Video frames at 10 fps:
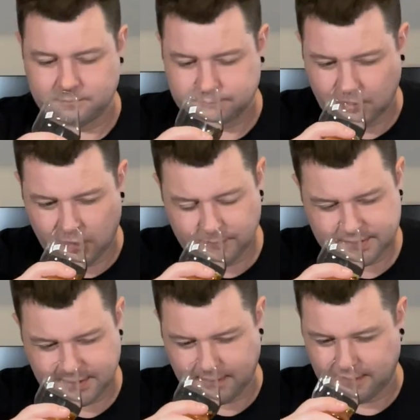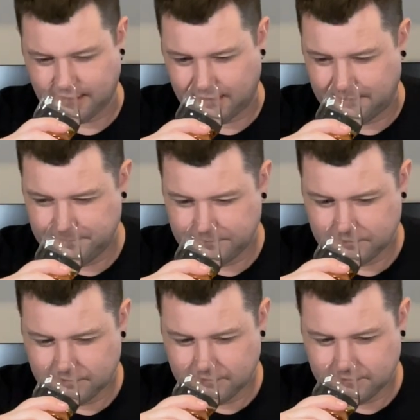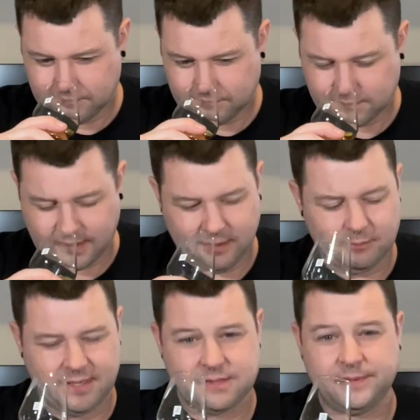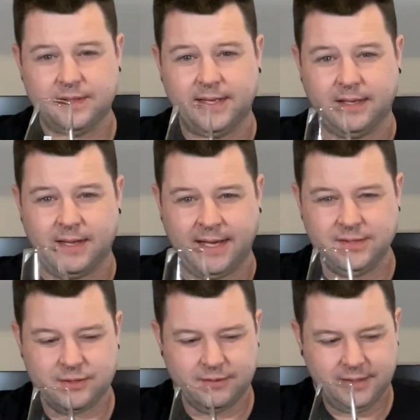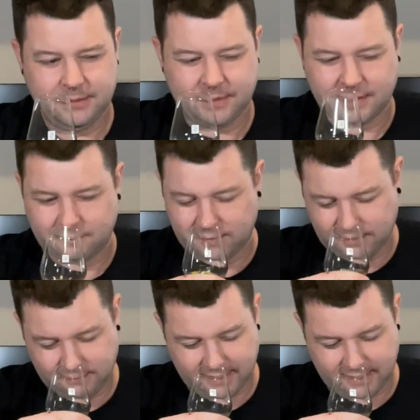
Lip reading: almost like a, kind of reminds me of like ice cream, like a vanilla